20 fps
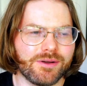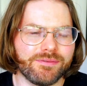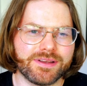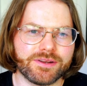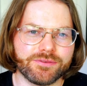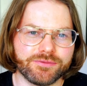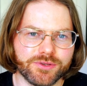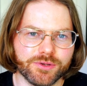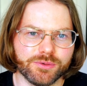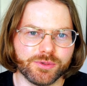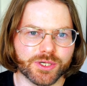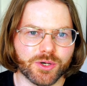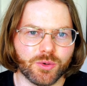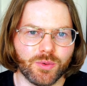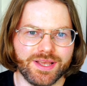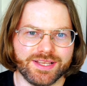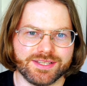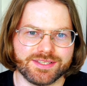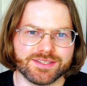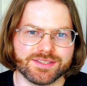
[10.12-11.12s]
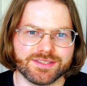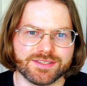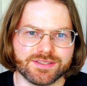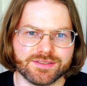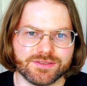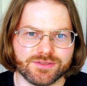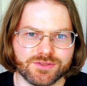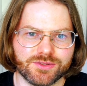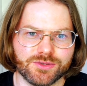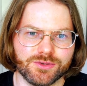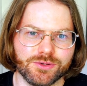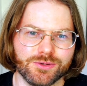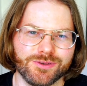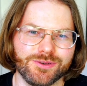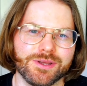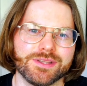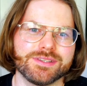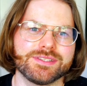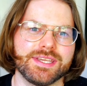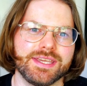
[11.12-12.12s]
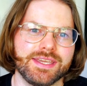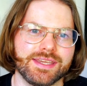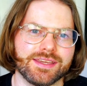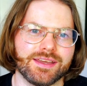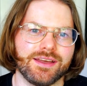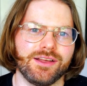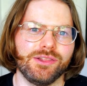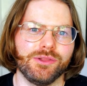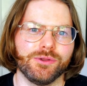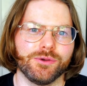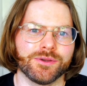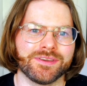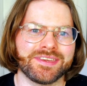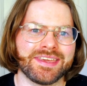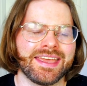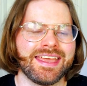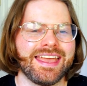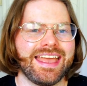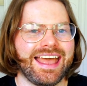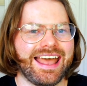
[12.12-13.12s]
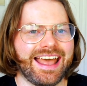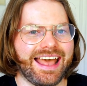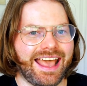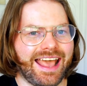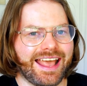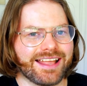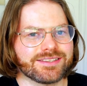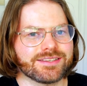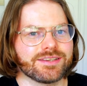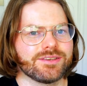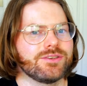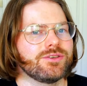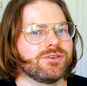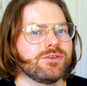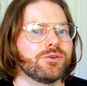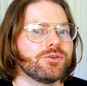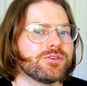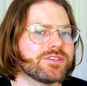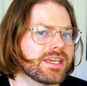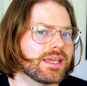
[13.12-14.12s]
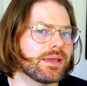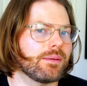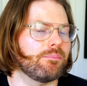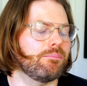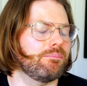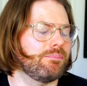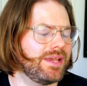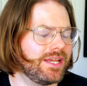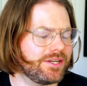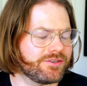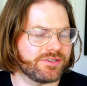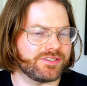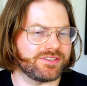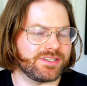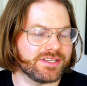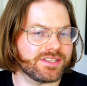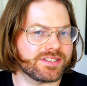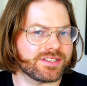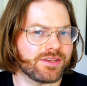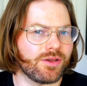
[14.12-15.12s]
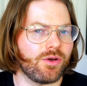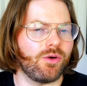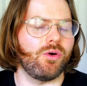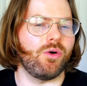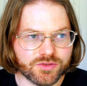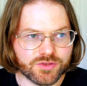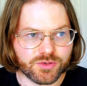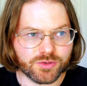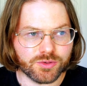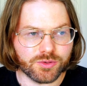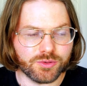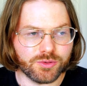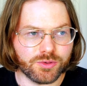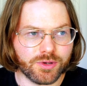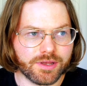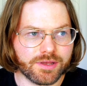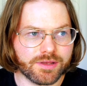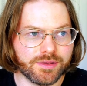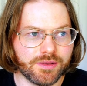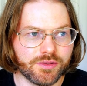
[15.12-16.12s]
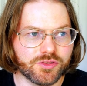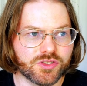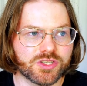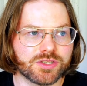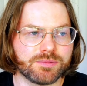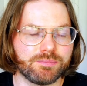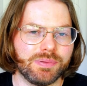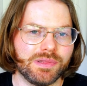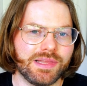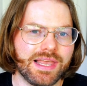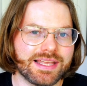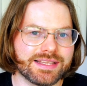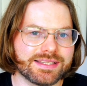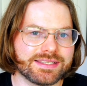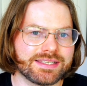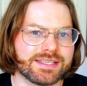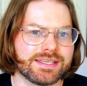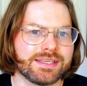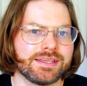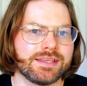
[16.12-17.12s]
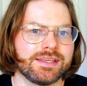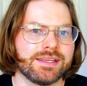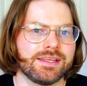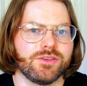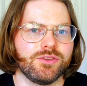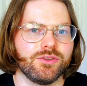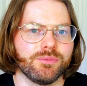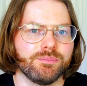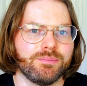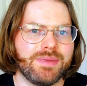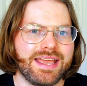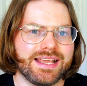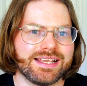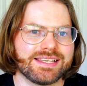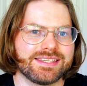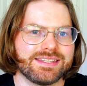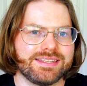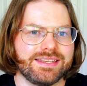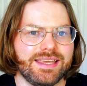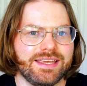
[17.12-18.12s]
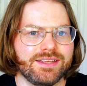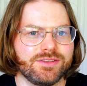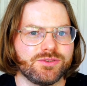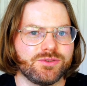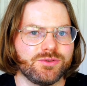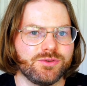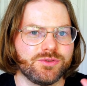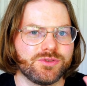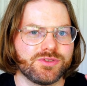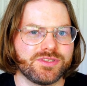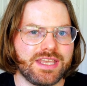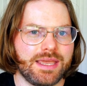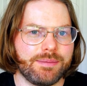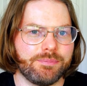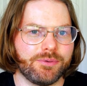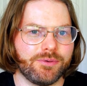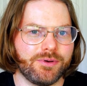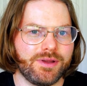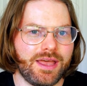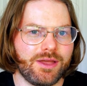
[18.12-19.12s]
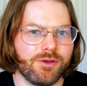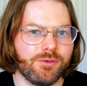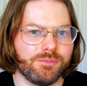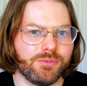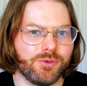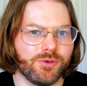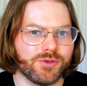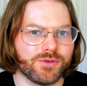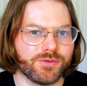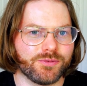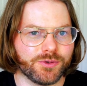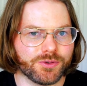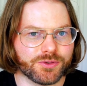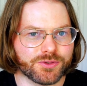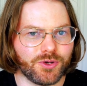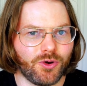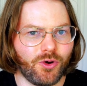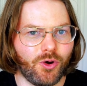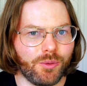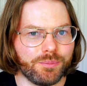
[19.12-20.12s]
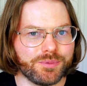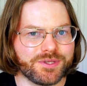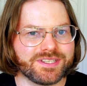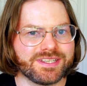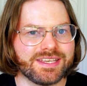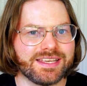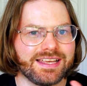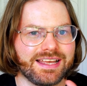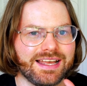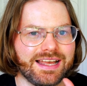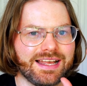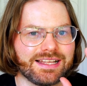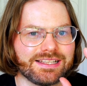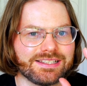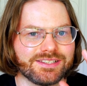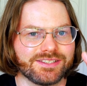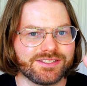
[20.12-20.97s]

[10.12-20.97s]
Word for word: I've had a few requests to take a look at using matrices to split your mix into separate outputs for tops and